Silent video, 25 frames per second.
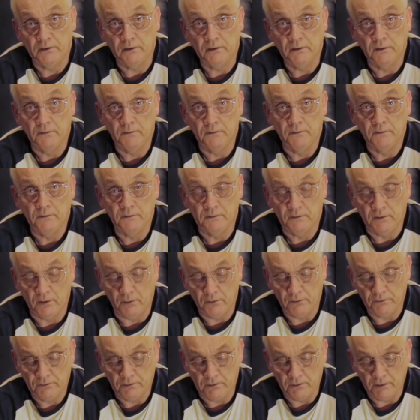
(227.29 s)

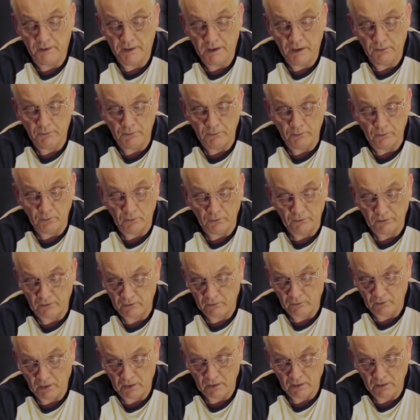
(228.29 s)
to the outdoors
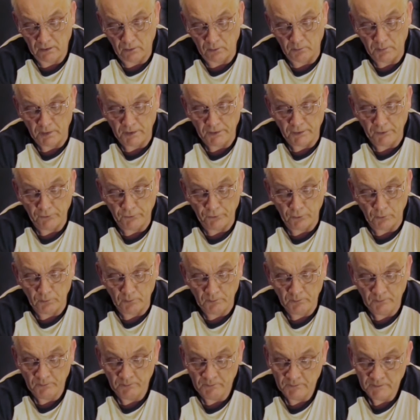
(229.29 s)
and a little bit of the
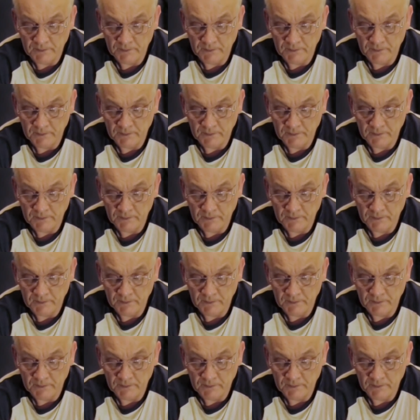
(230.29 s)
zoom.